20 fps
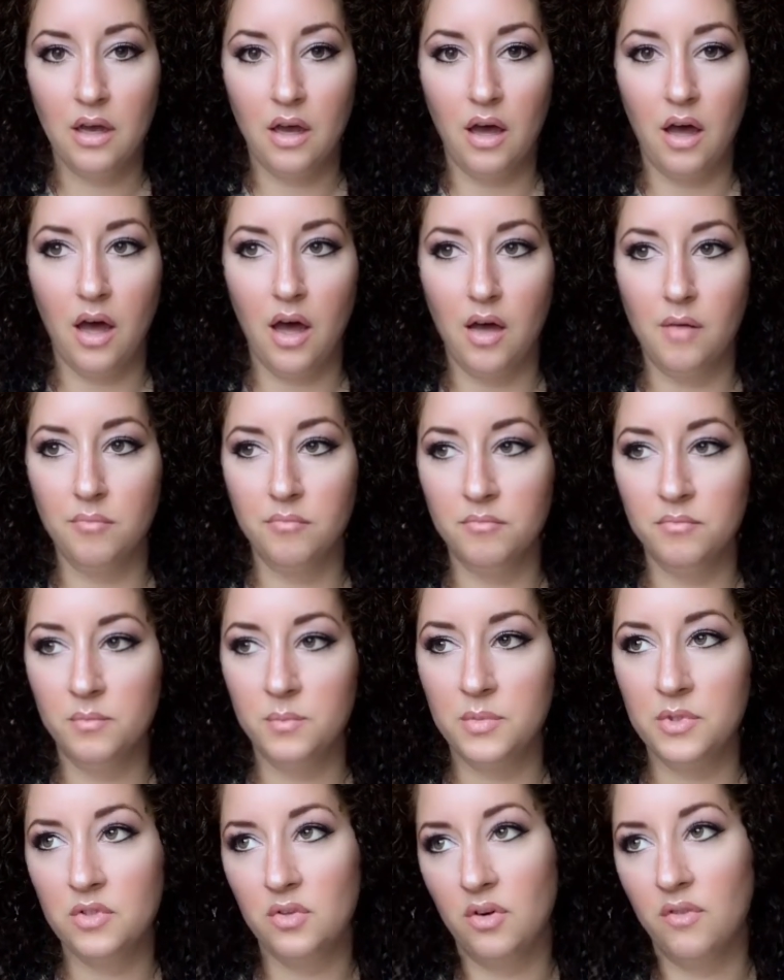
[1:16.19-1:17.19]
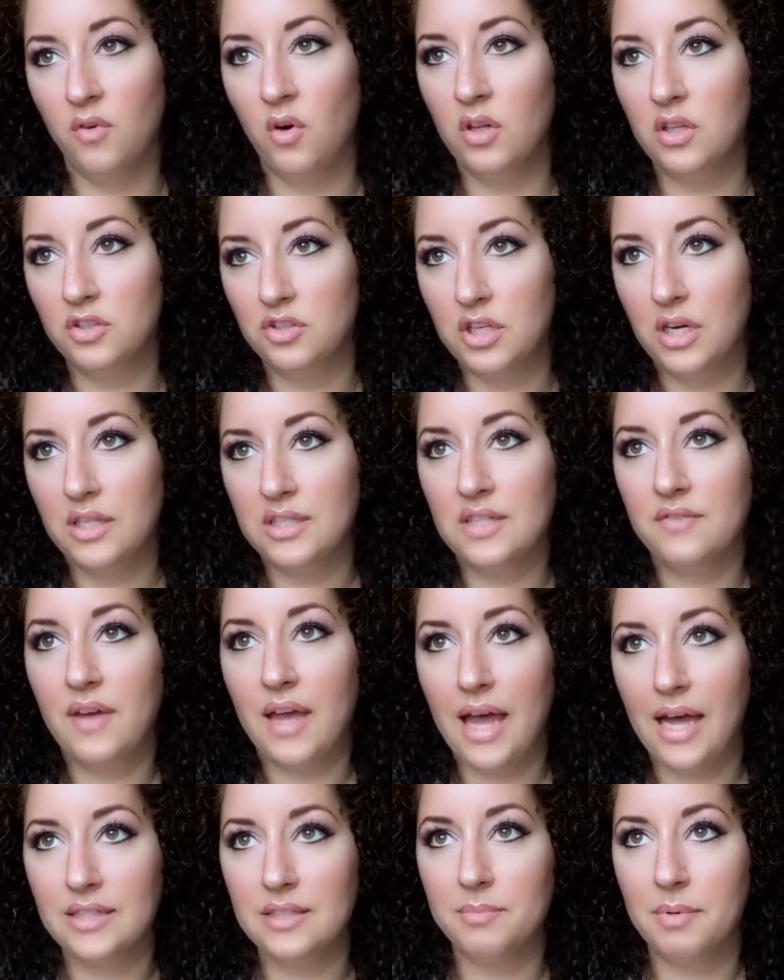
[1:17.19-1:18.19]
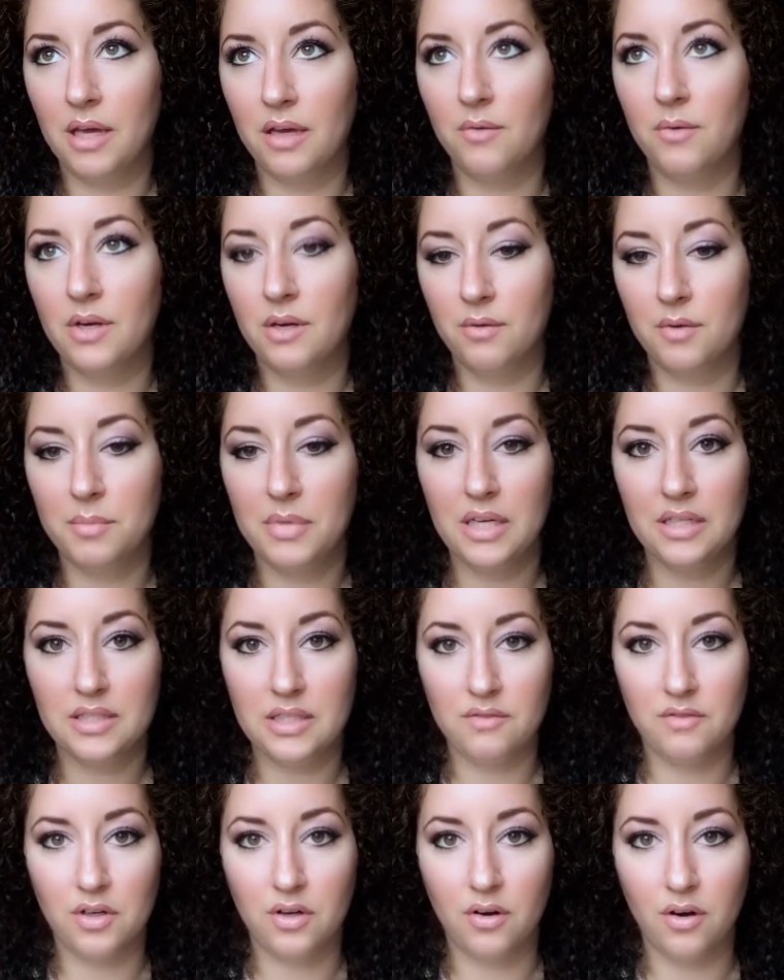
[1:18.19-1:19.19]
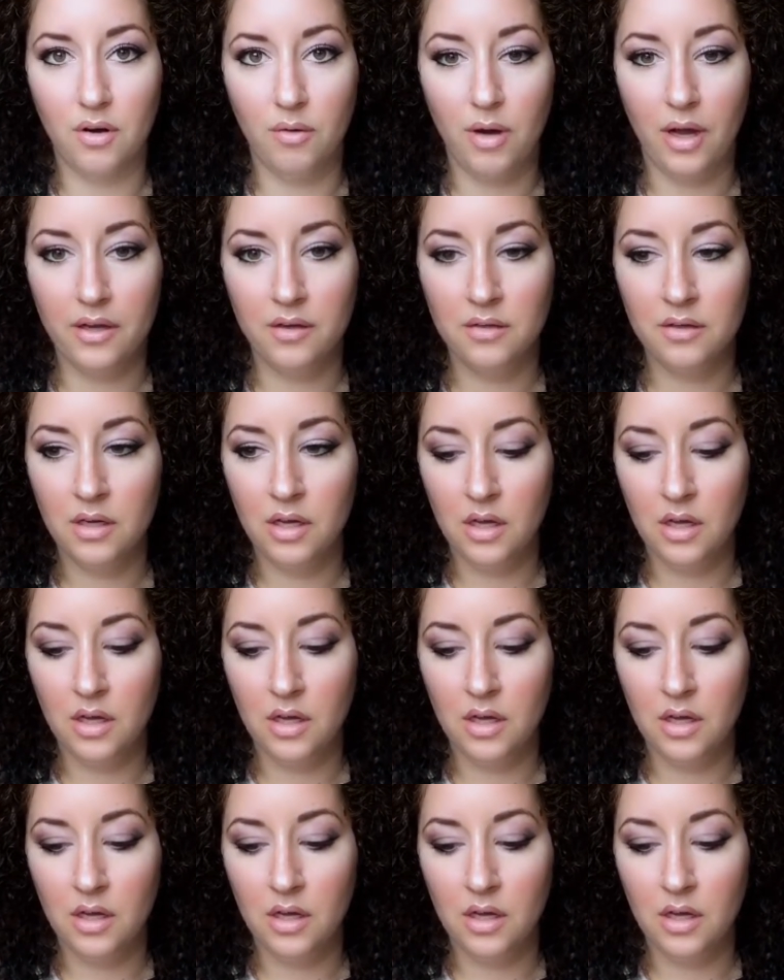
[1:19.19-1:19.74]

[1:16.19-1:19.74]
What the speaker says: So of all the gels, if I had to pick one, it would be a Diva Curl one.